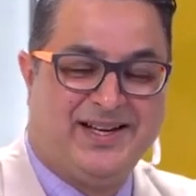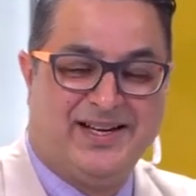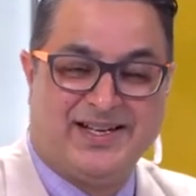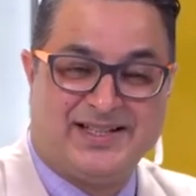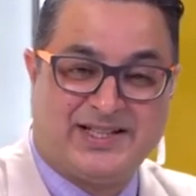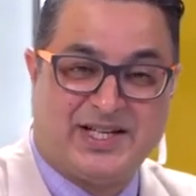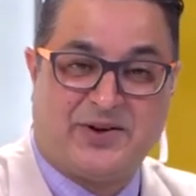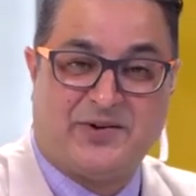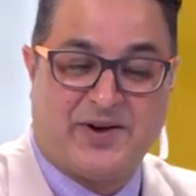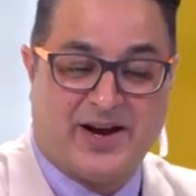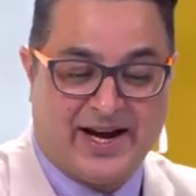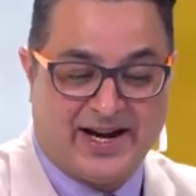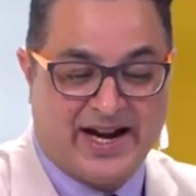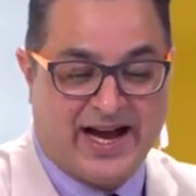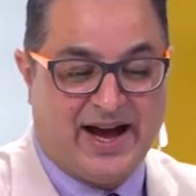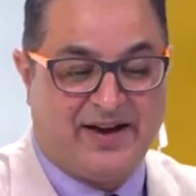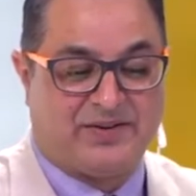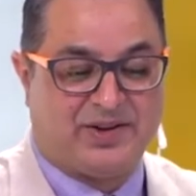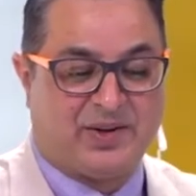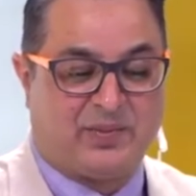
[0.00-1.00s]
Stick around
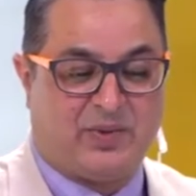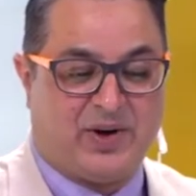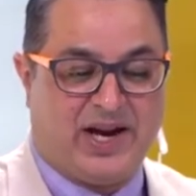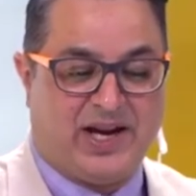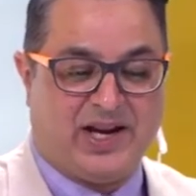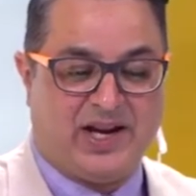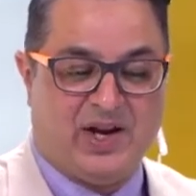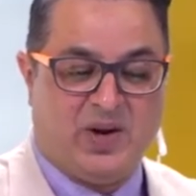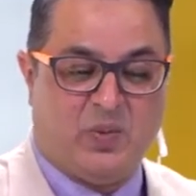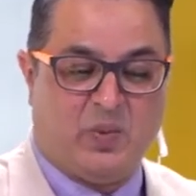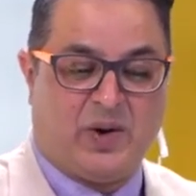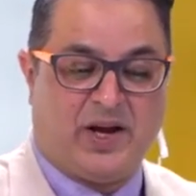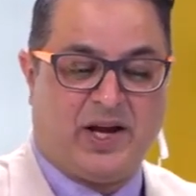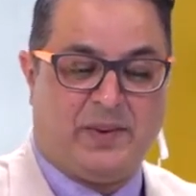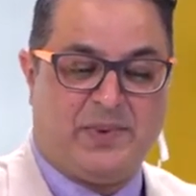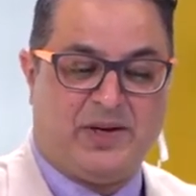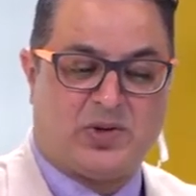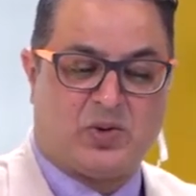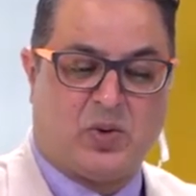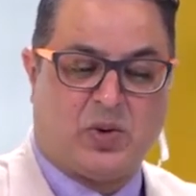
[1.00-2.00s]
after the break. We're going
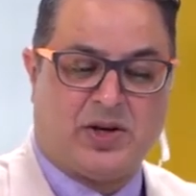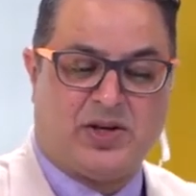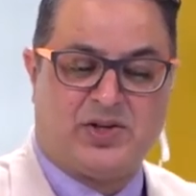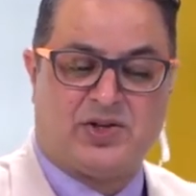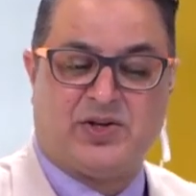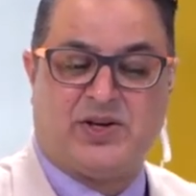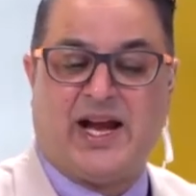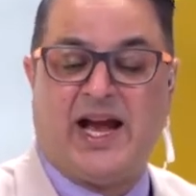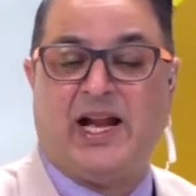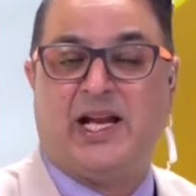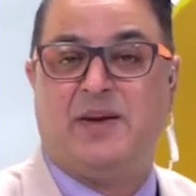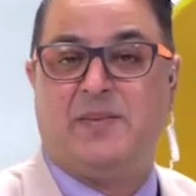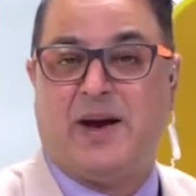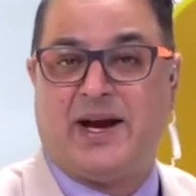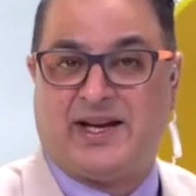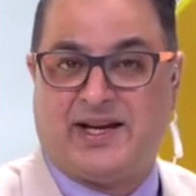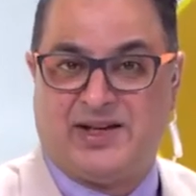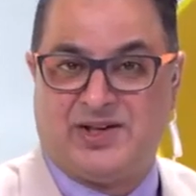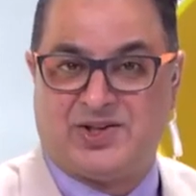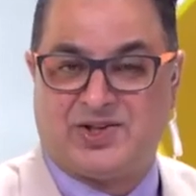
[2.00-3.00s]
to be talking to
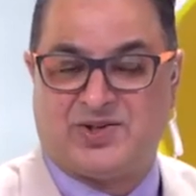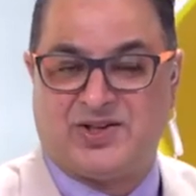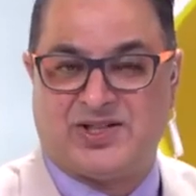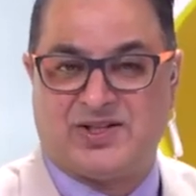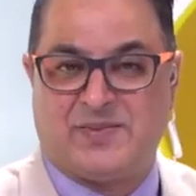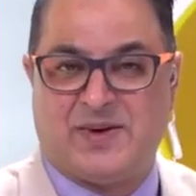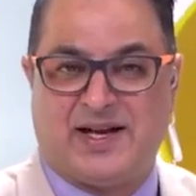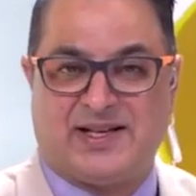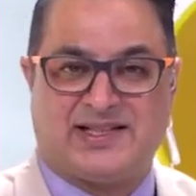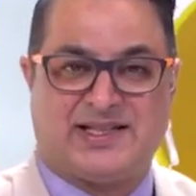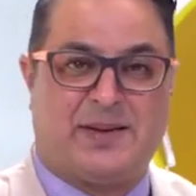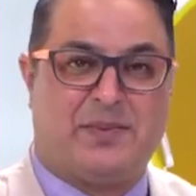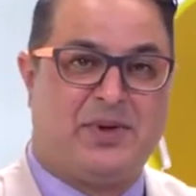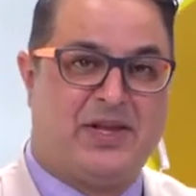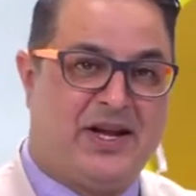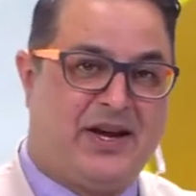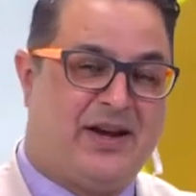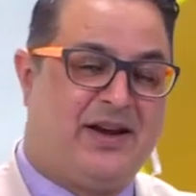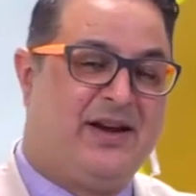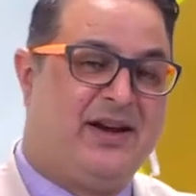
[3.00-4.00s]
Azimac Industries about some of
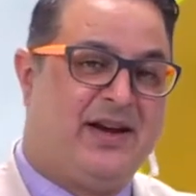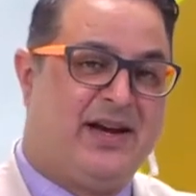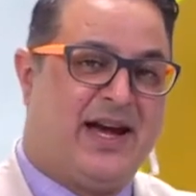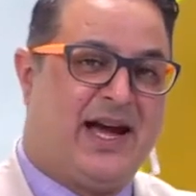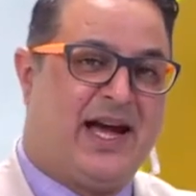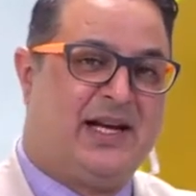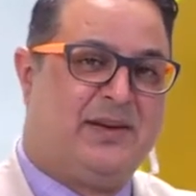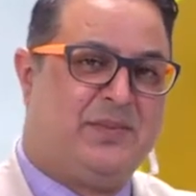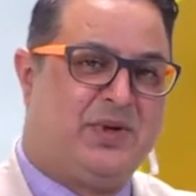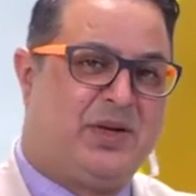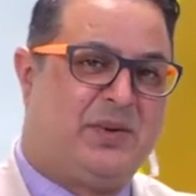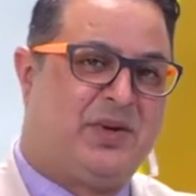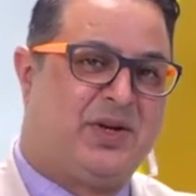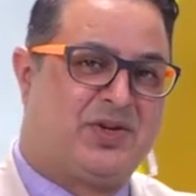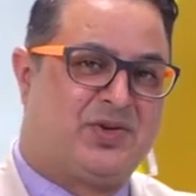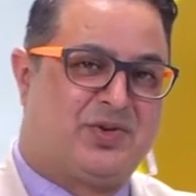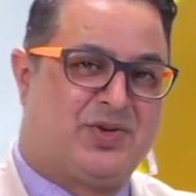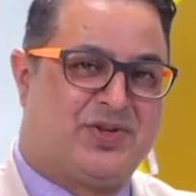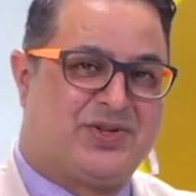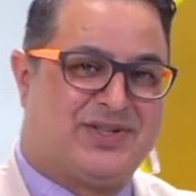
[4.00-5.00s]
their aluminium
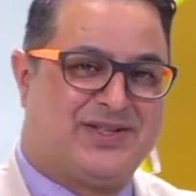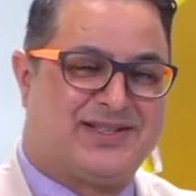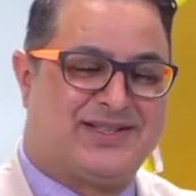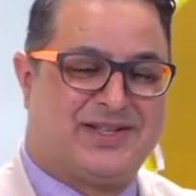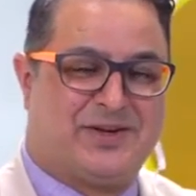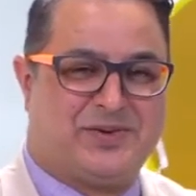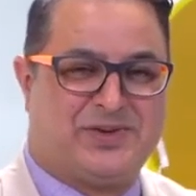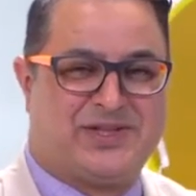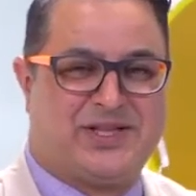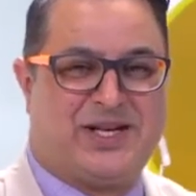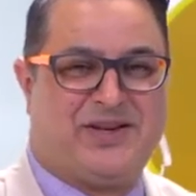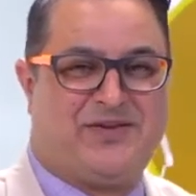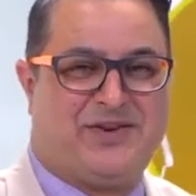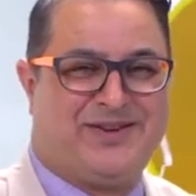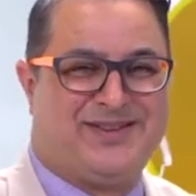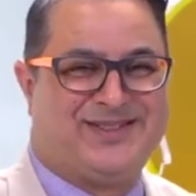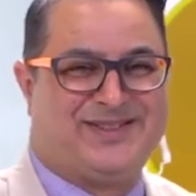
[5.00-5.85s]
extrusions. So we'll see you very